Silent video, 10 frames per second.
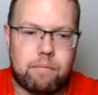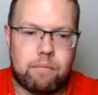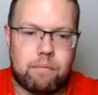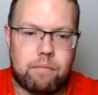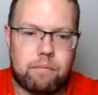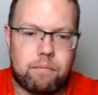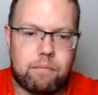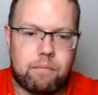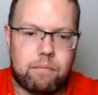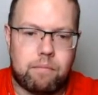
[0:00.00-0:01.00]

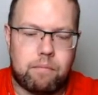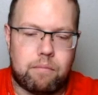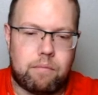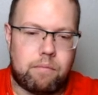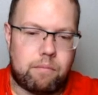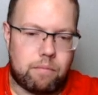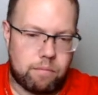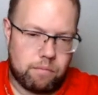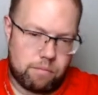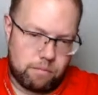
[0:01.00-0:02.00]

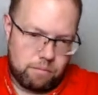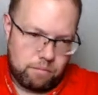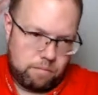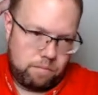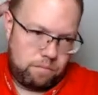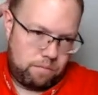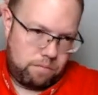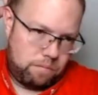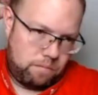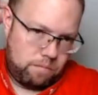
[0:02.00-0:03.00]

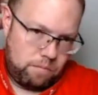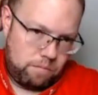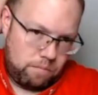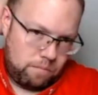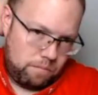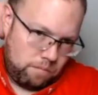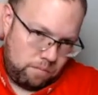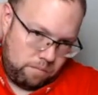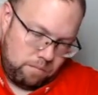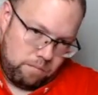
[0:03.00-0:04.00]

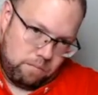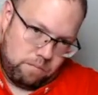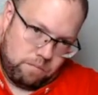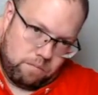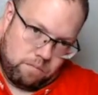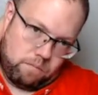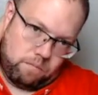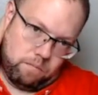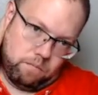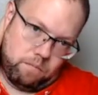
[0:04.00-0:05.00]

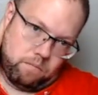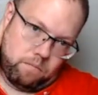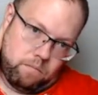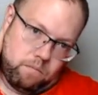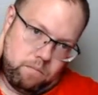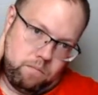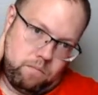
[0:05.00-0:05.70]
(not speaking)